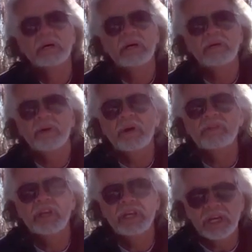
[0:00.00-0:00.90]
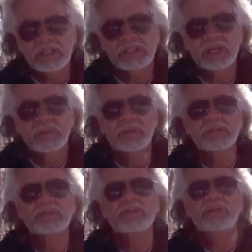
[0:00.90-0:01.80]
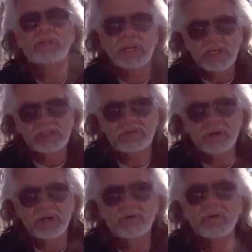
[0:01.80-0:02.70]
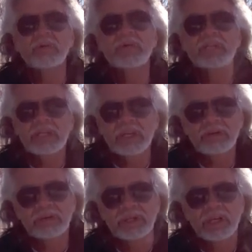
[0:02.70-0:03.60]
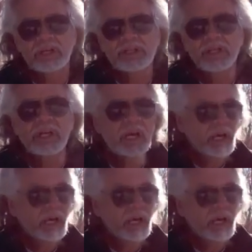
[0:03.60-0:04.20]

of, of the next step into the next way where we deal with energy